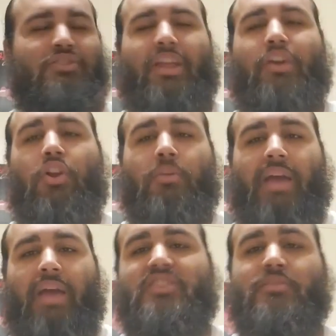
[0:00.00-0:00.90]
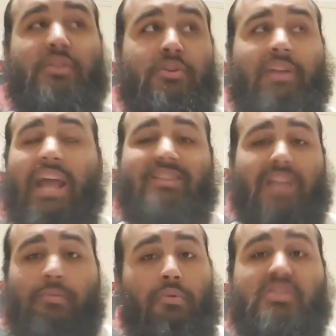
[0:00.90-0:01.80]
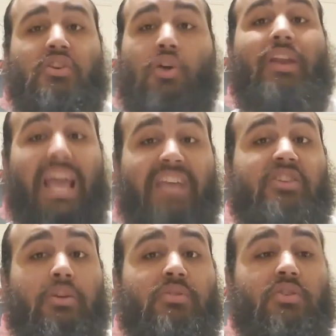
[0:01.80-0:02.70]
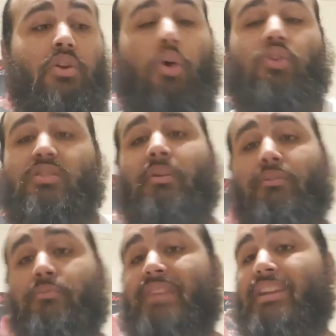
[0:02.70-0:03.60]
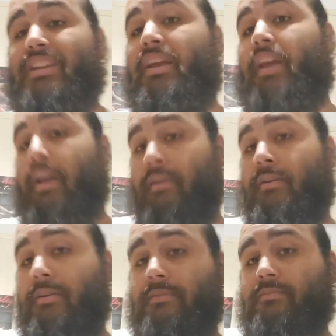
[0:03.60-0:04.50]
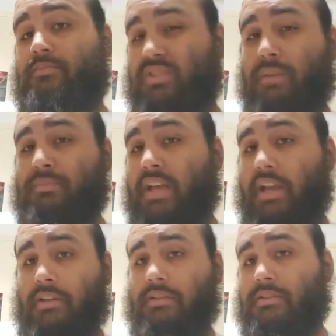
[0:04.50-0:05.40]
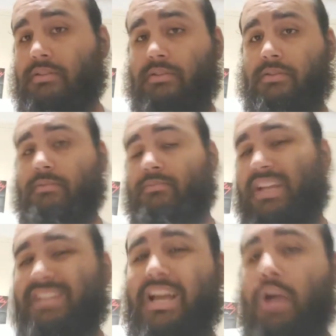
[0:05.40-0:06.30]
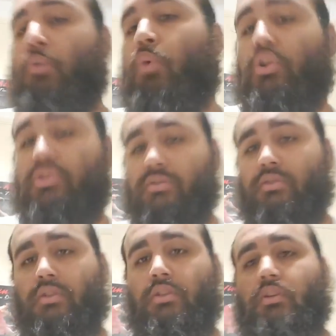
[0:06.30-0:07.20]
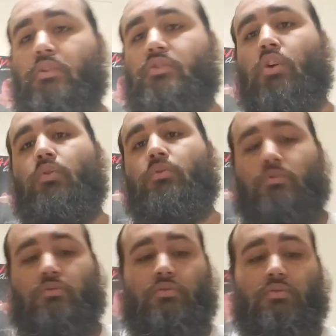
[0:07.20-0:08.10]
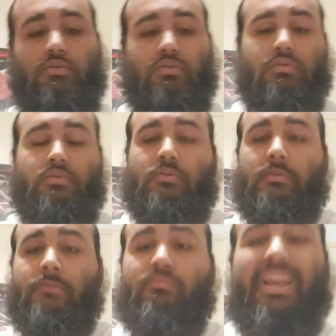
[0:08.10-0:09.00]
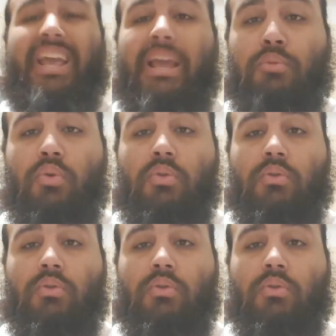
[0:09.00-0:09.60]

so they call him a Haitian. But during that time, he wasn't called a Haitian. He was called somebody from Saint Domingue. See what I'm saying? That's how it works. So the Hebrew,